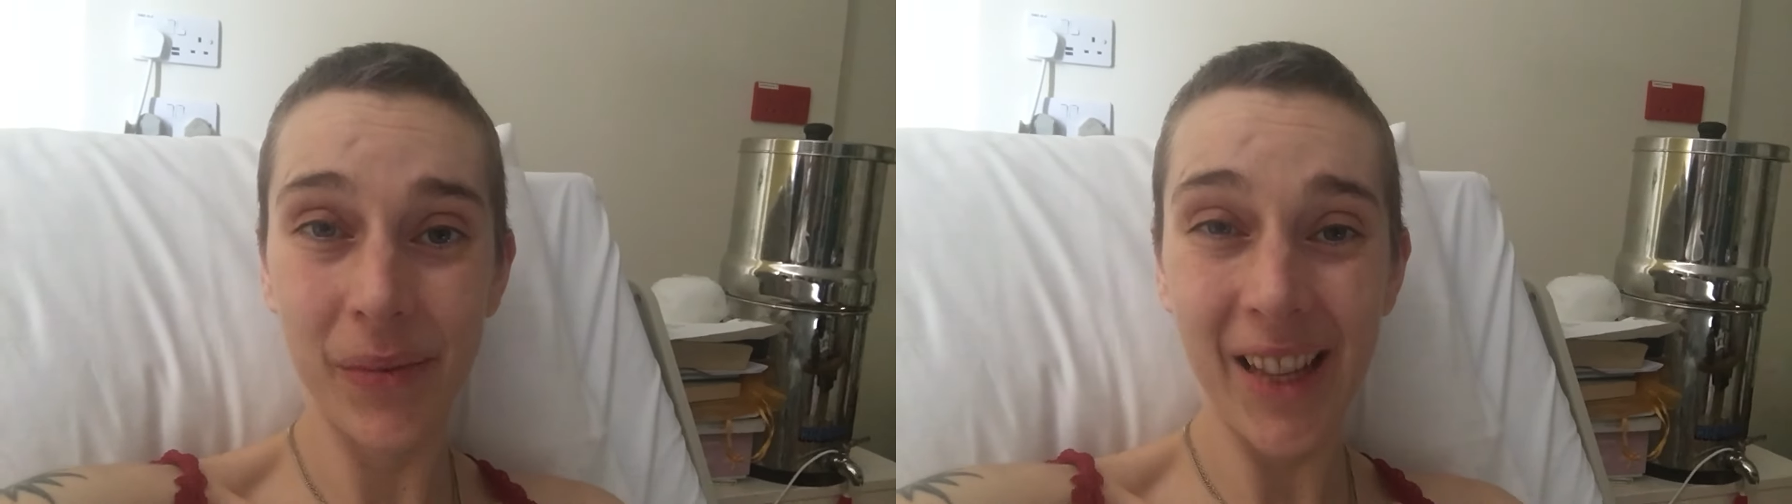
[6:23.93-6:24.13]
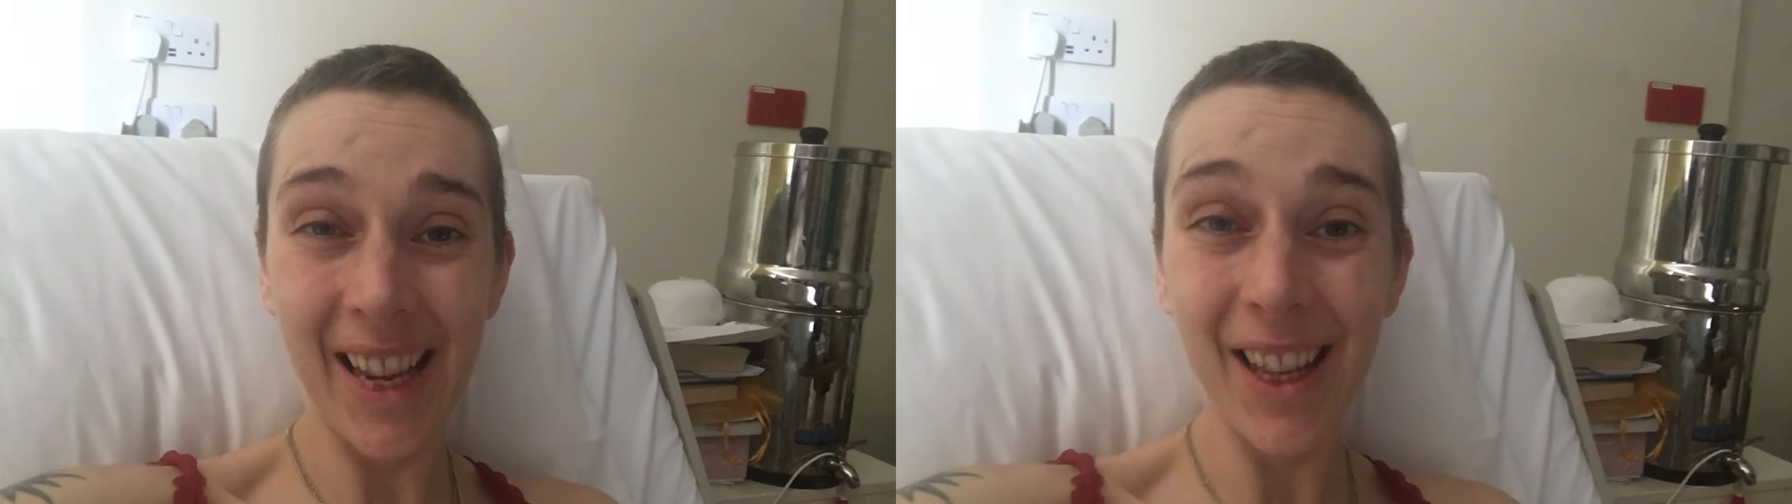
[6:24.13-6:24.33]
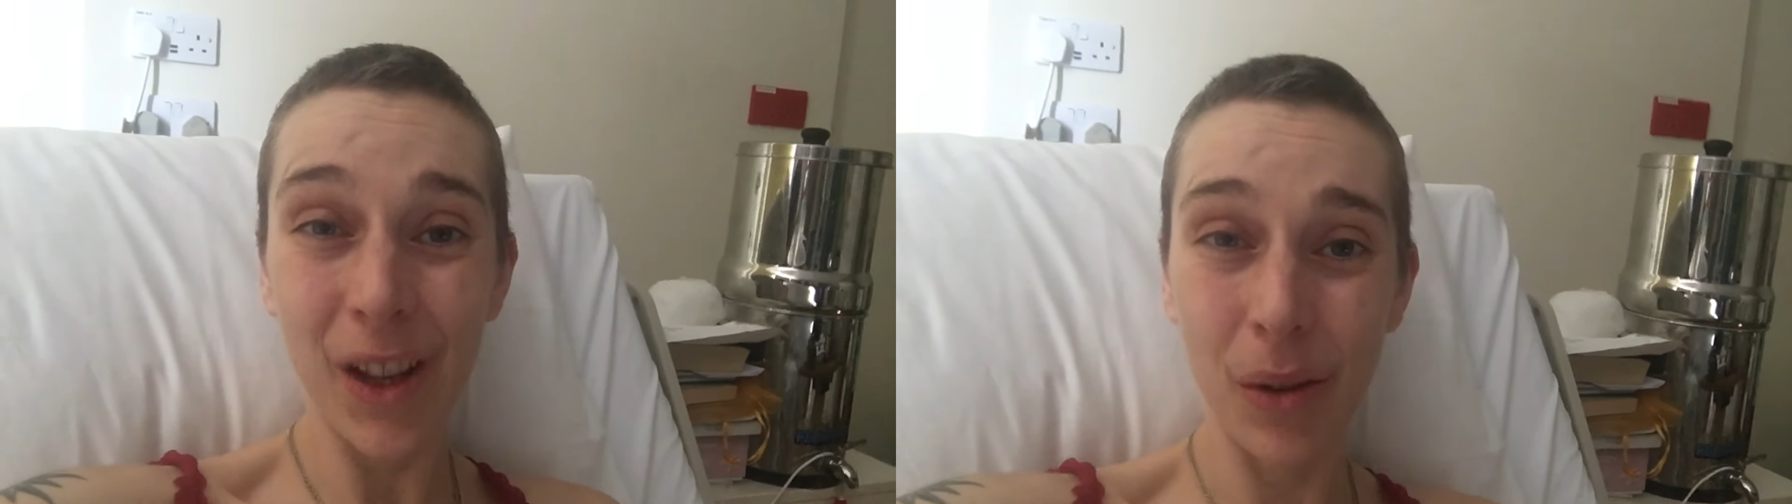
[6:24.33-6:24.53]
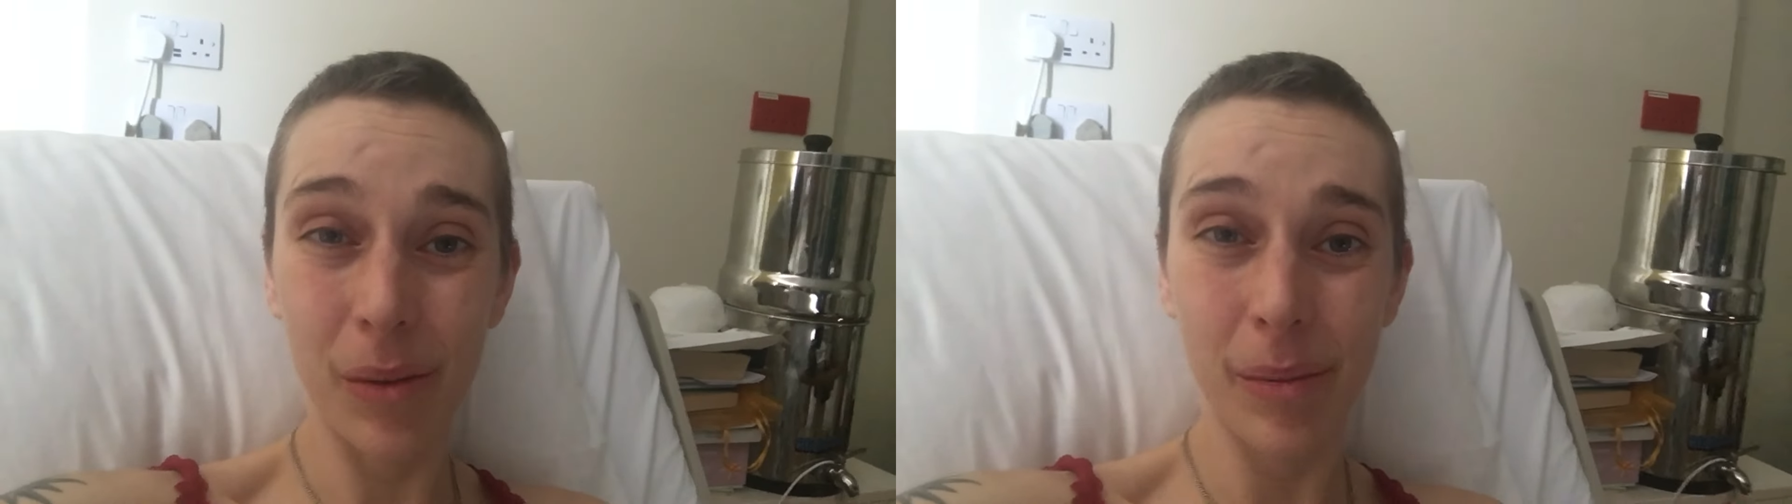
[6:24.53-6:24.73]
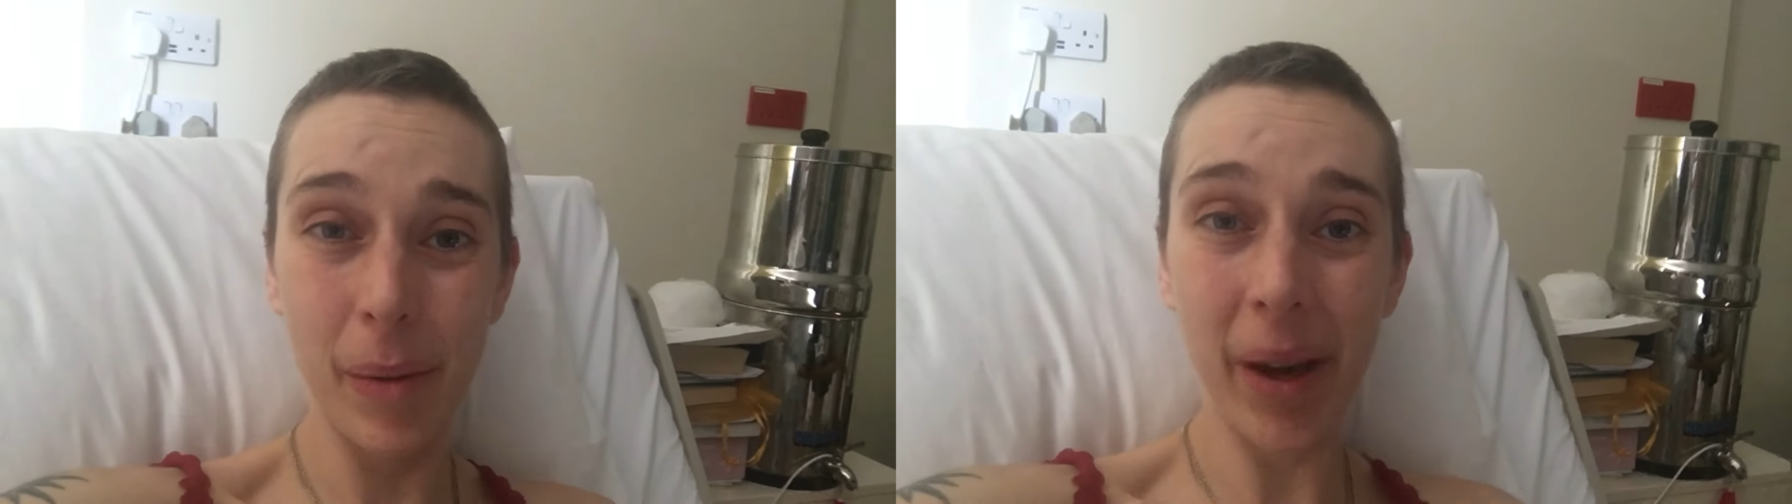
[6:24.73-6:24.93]
Thank you.
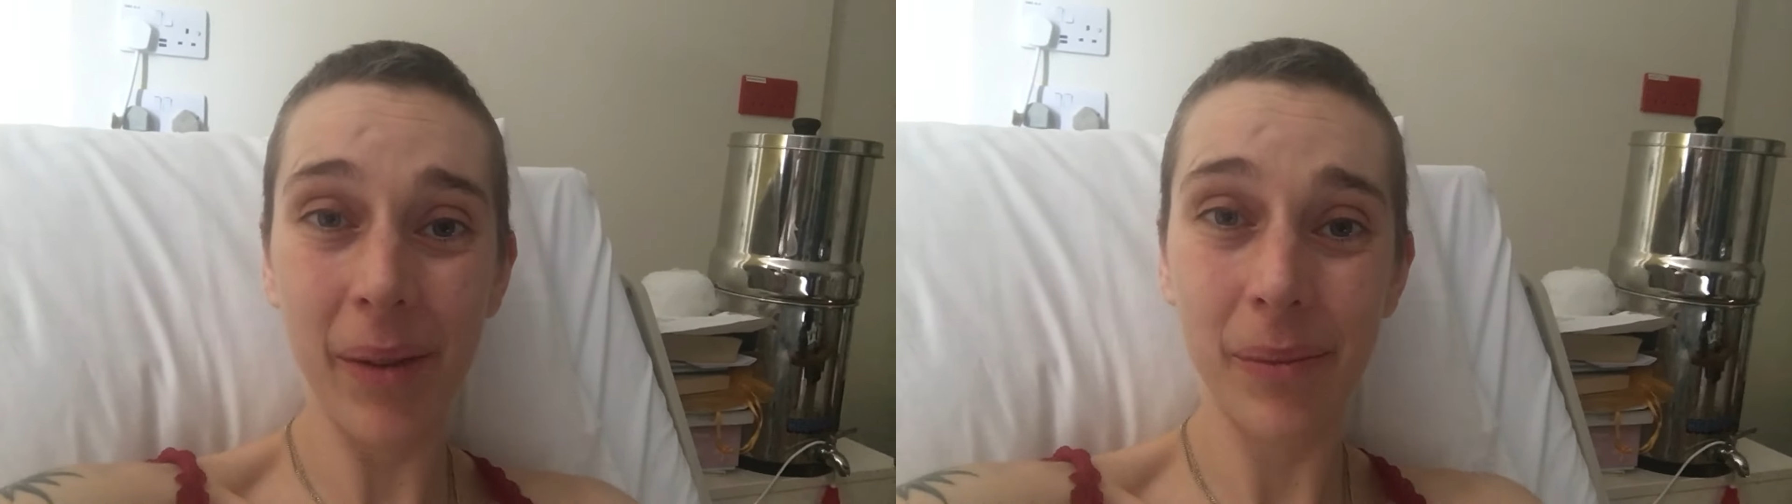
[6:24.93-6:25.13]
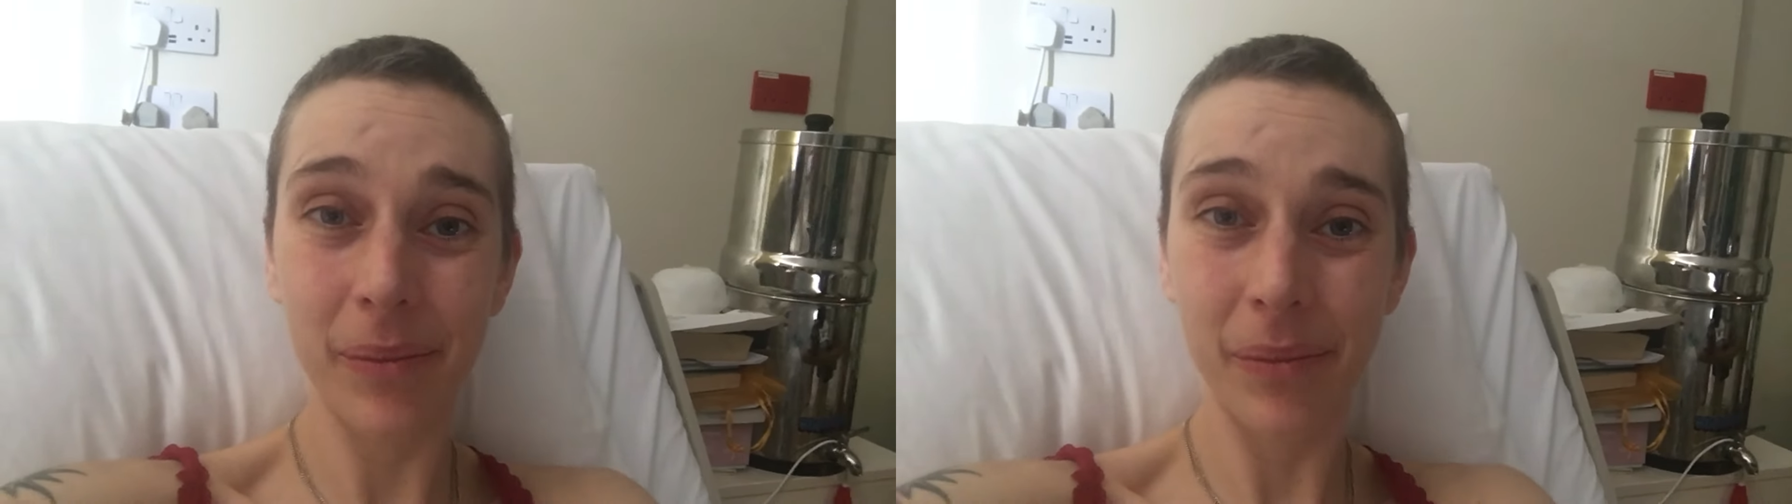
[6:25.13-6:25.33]
Bye bye.